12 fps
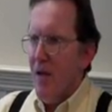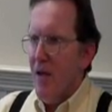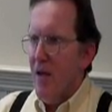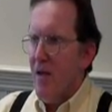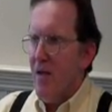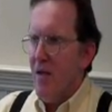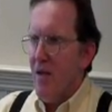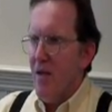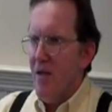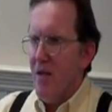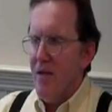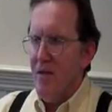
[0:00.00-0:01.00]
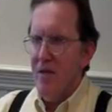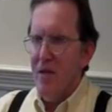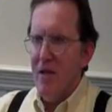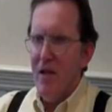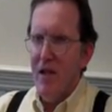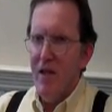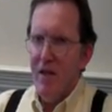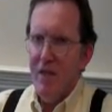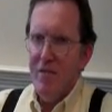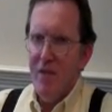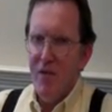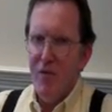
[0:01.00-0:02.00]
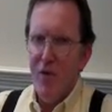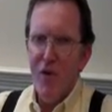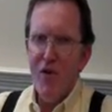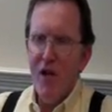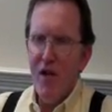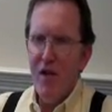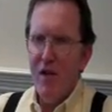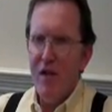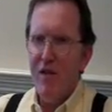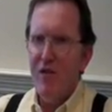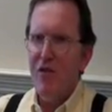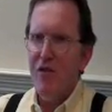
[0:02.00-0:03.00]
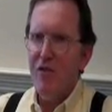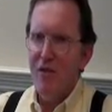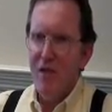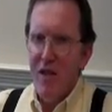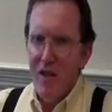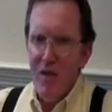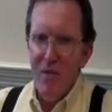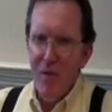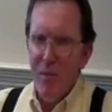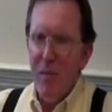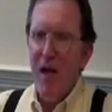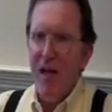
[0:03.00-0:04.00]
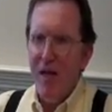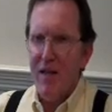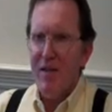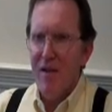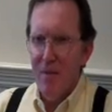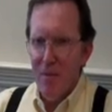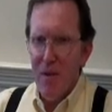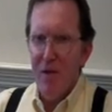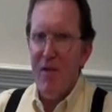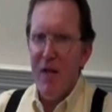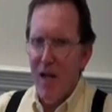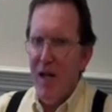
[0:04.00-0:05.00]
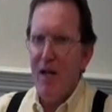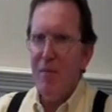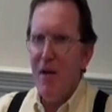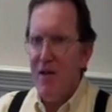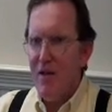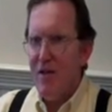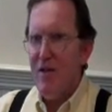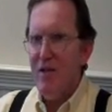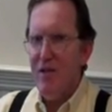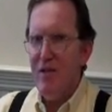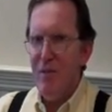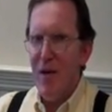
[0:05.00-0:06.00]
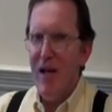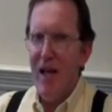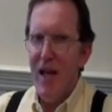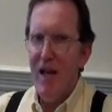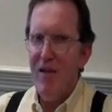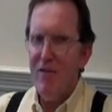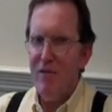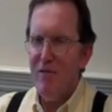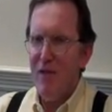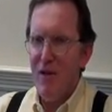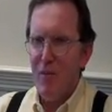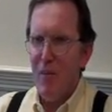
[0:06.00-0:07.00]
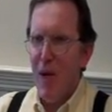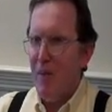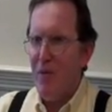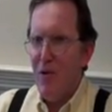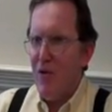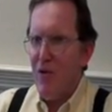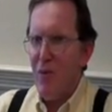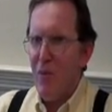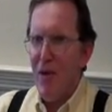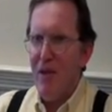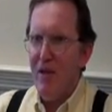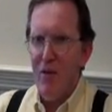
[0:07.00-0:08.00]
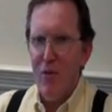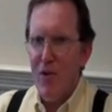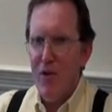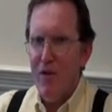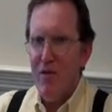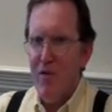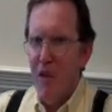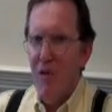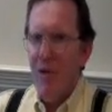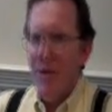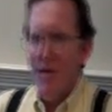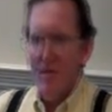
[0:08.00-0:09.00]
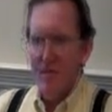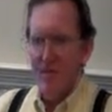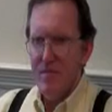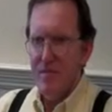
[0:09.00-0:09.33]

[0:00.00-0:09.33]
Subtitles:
And unfortunately, then you're buying a bit of an enigma. You might have pipes that are split. You wouldn't know about it.